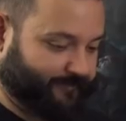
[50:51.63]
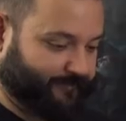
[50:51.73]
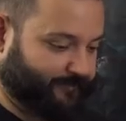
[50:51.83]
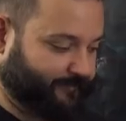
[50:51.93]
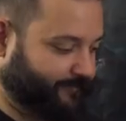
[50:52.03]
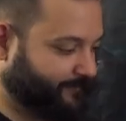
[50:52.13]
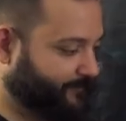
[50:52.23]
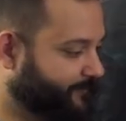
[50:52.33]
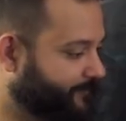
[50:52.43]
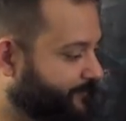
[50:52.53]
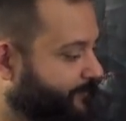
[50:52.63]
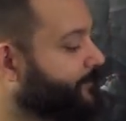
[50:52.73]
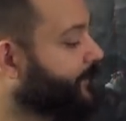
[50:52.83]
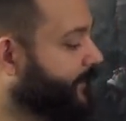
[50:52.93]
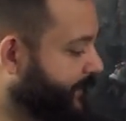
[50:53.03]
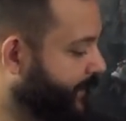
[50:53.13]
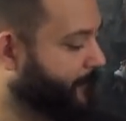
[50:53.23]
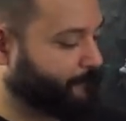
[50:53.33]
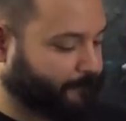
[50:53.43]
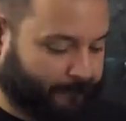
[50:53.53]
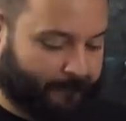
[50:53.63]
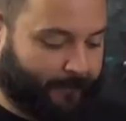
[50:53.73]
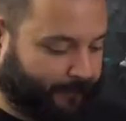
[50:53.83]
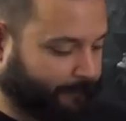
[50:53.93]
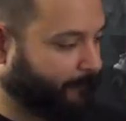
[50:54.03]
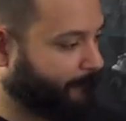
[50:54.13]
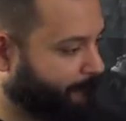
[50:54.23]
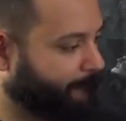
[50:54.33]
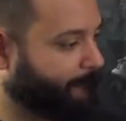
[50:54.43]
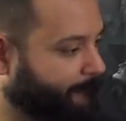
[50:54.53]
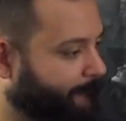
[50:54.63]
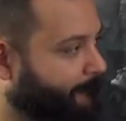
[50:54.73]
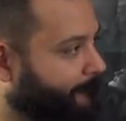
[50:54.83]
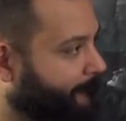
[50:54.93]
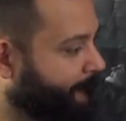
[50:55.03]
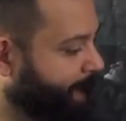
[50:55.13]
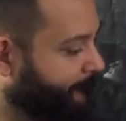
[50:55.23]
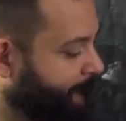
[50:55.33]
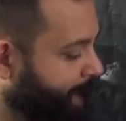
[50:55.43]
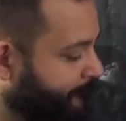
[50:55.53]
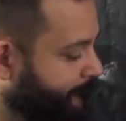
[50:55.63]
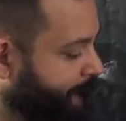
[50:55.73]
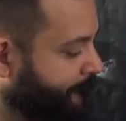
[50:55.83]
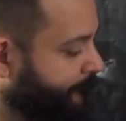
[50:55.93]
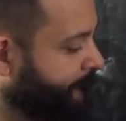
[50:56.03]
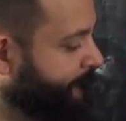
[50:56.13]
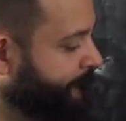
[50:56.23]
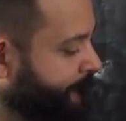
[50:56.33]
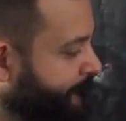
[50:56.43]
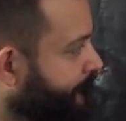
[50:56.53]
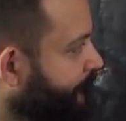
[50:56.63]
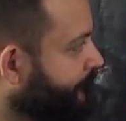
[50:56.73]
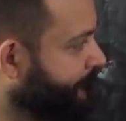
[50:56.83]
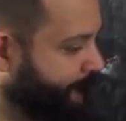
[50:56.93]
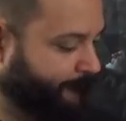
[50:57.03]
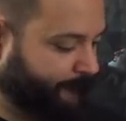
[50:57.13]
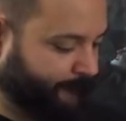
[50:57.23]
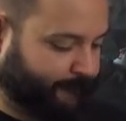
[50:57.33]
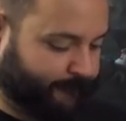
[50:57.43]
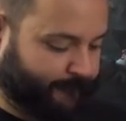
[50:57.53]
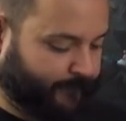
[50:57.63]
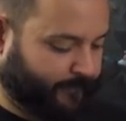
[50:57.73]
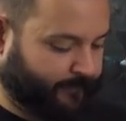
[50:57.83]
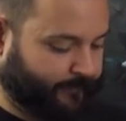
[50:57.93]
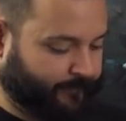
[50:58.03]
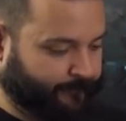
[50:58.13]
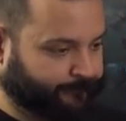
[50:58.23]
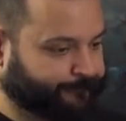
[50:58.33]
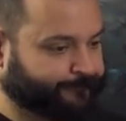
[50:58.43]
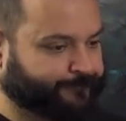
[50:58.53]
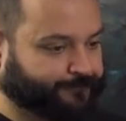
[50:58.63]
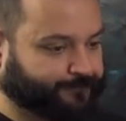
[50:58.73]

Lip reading: (silent)